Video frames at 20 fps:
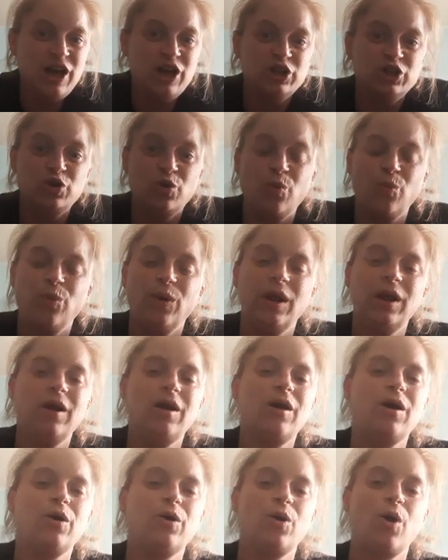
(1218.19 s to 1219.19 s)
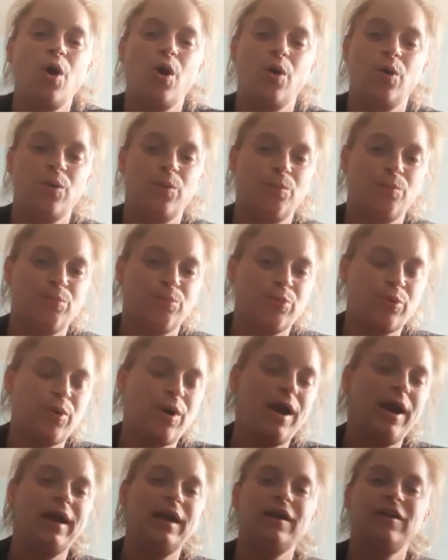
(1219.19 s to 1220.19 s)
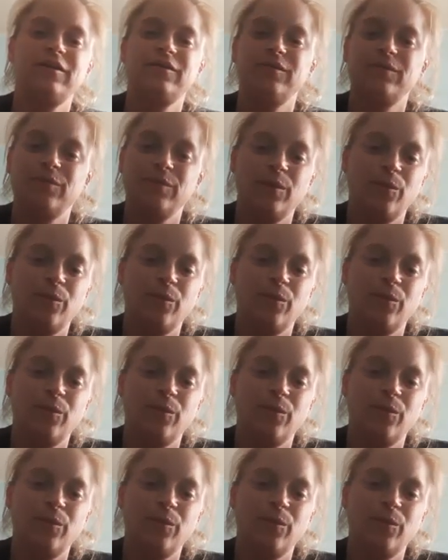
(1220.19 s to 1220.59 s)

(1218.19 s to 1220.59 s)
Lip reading: So we are praying.